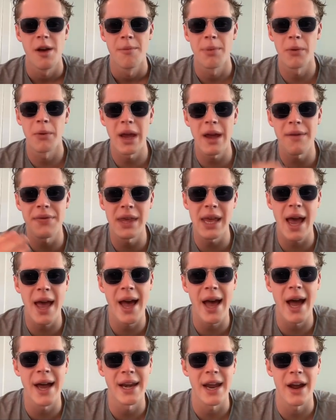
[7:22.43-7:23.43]
But we have the
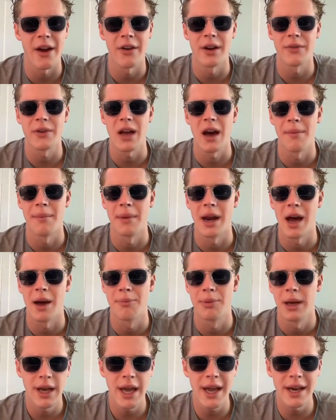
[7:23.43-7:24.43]
AI narrative coming
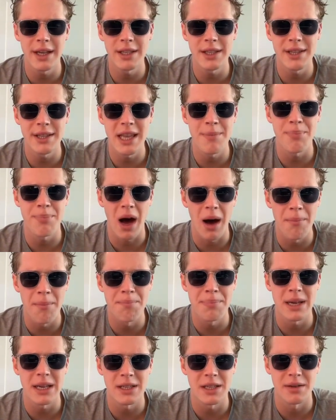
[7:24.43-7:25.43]
up. It is the
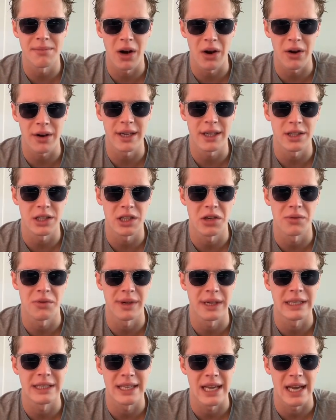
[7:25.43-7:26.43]
pumpiest market to
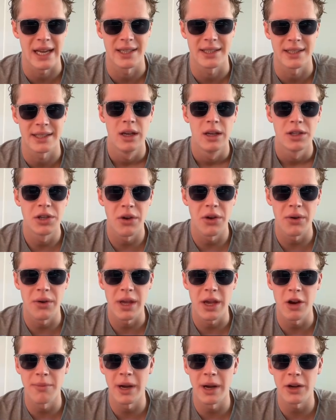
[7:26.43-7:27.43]
exist. So
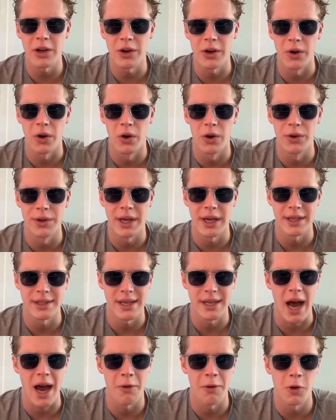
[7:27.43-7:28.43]
here are my current holdings.
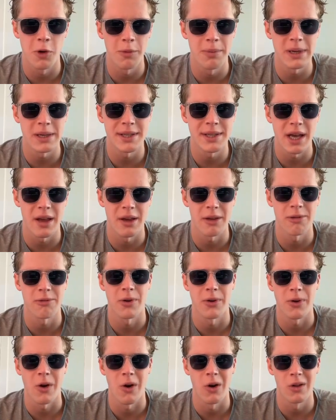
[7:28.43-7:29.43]
I will be selling
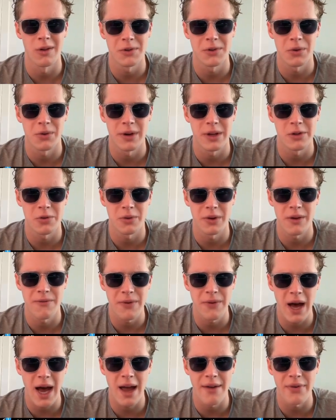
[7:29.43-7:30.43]
throughout all of
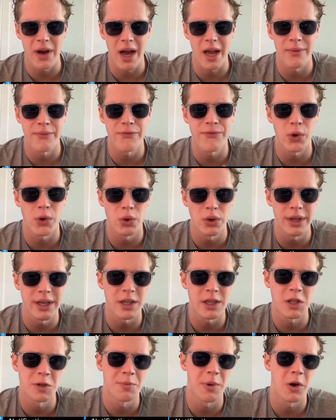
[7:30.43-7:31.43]
2025. I am fully
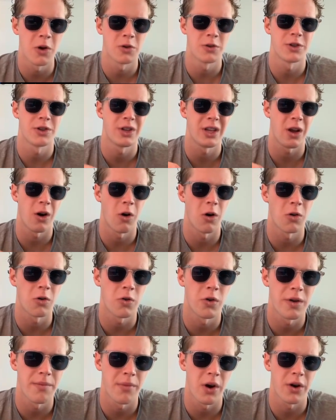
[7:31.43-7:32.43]
exposed to the
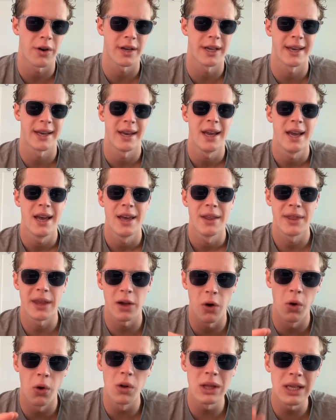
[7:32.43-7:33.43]
altcoin market. The
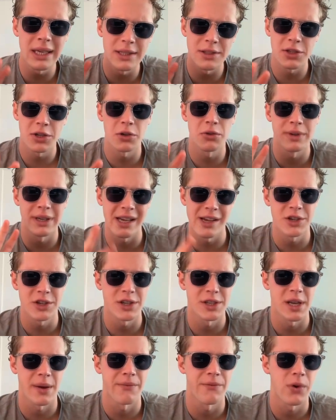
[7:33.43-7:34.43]
only 2
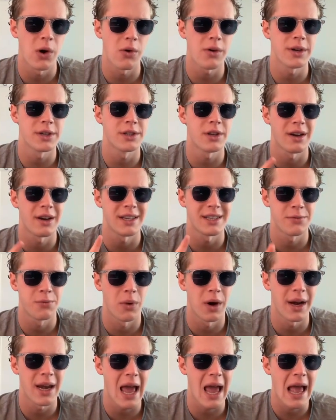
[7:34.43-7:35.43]
niches I'm focused on is
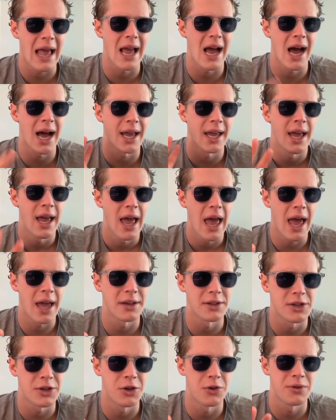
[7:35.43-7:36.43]
1, AI,
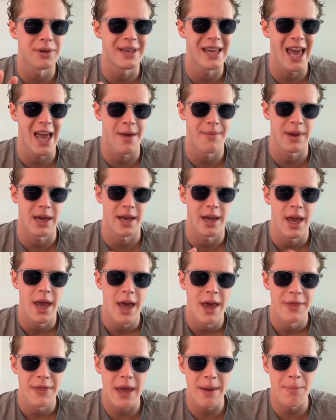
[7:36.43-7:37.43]
and 2, gaming.
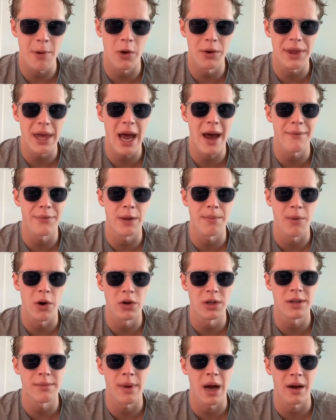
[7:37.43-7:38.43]
They both have the
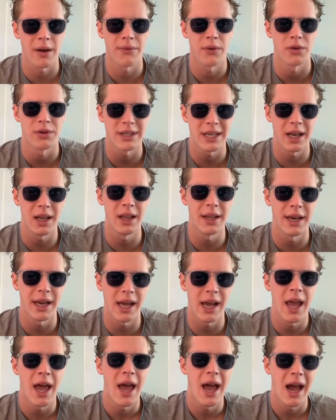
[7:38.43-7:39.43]
most amount of
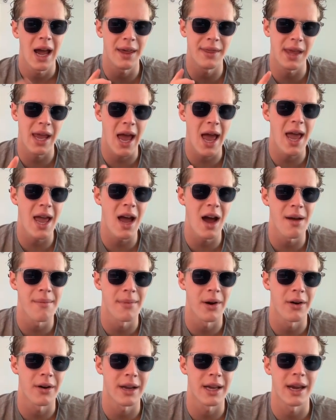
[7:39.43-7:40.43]
utility, and the AI
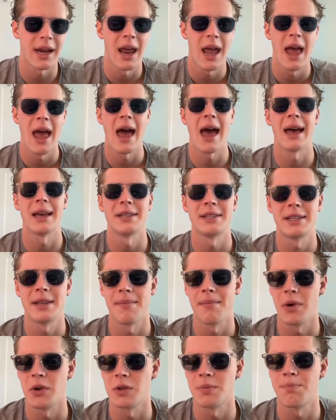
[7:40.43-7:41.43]
market has the
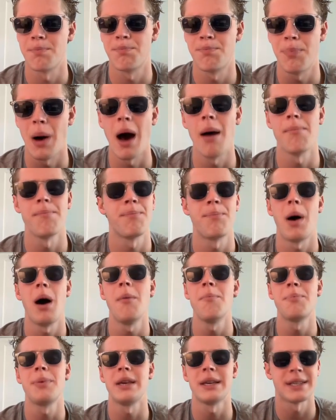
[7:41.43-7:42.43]
most
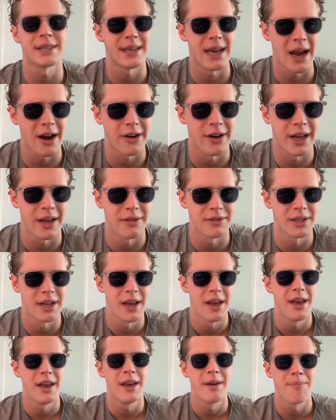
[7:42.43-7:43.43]
pumpiest narratives
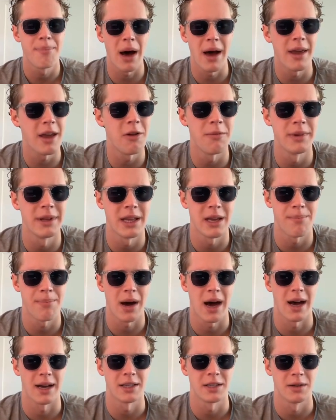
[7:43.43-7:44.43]
humanly
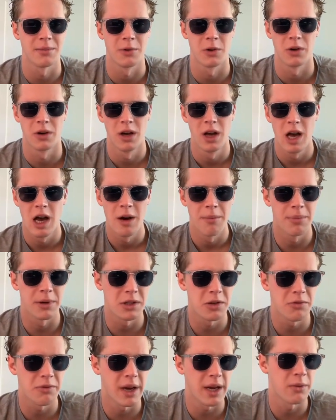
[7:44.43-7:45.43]
possible,
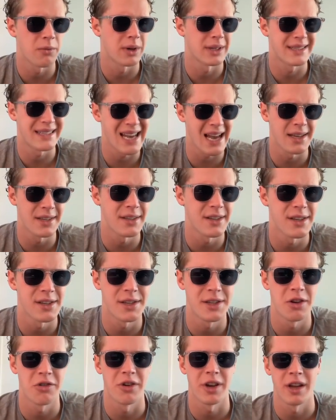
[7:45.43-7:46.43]
between what Tesla's
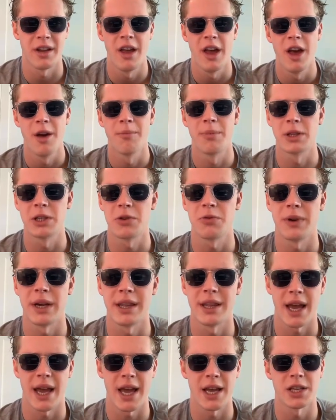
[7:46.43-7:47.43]
doing, between
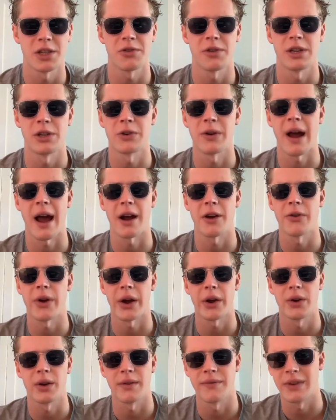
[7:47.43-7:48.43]
the history track
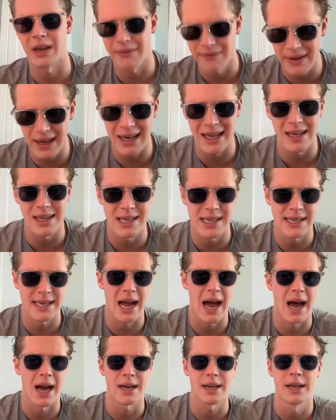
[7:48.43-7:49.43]
record of NVIDIA
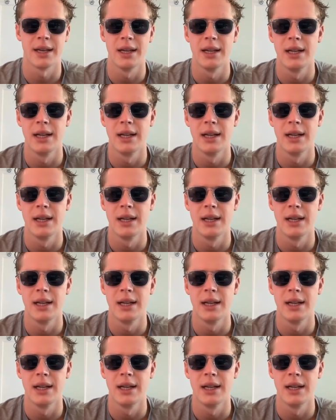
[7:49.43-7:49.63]
stock.